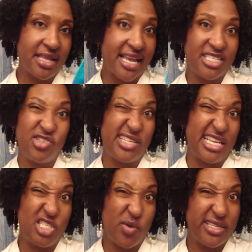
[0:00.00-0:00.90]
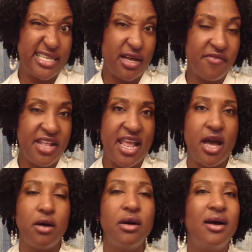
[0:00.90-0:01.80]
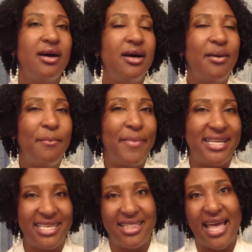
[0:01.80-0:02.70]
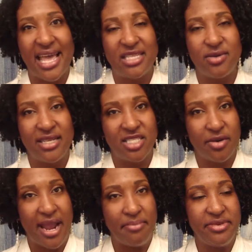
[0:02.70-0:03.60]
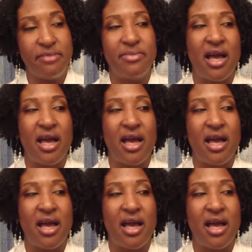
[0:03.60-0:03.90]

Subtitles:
guess you could say show and tell video, but I didn't like it, so I scrapped it.